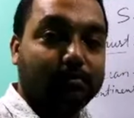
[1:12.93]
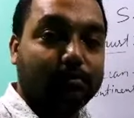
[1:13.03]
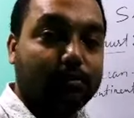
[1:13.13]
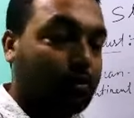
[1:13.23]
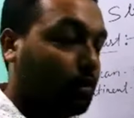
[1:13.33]

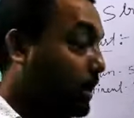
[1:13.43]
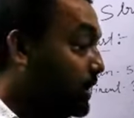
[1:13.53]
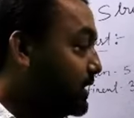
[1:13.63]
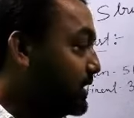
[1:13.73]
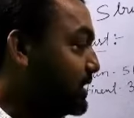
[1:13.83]

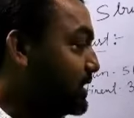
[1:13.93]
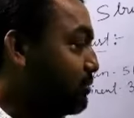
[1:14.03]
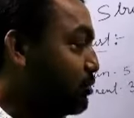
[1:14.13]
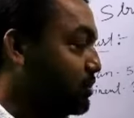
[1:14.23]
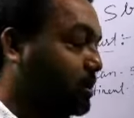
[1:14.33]
So this is the
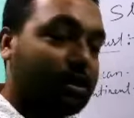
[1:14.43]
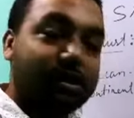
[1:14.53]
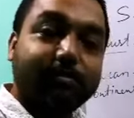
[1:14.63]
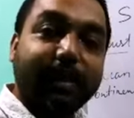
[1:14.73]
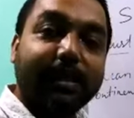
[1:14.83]
portion,
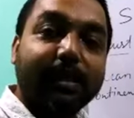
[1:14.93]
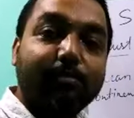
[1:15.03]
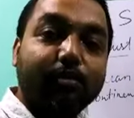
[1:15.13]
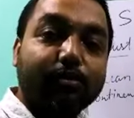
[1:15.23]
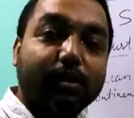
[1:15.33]
this
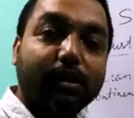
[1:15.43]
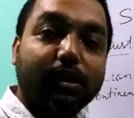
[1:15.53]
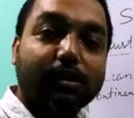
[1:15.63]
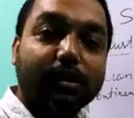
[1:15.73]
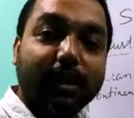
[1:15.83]
mantle portion
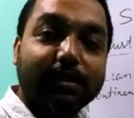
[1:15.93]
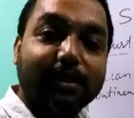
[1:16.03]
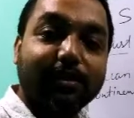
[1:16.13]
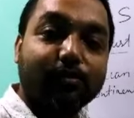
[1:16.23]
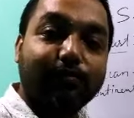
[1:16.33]
is
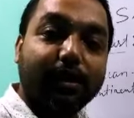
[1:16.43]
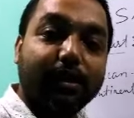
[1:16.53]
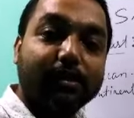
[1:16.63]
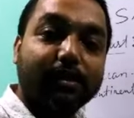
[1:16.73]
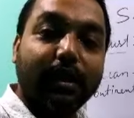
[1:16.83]
asthenosphere,
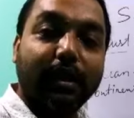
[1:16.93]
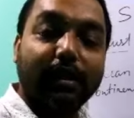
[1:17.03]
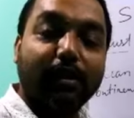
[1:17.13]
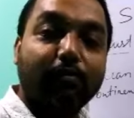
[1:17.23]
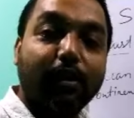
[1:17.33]
is the
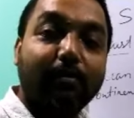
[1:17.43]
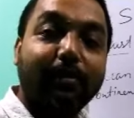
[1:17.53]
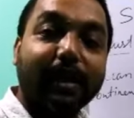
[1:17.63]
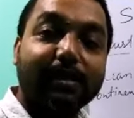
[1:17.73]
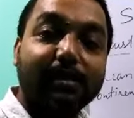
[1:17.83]
area where
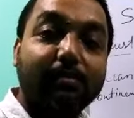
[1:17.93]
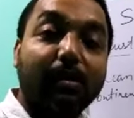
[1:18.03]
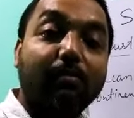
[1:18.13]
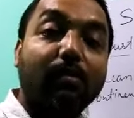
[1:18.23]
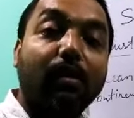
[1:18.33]

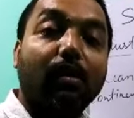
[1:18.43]
maximum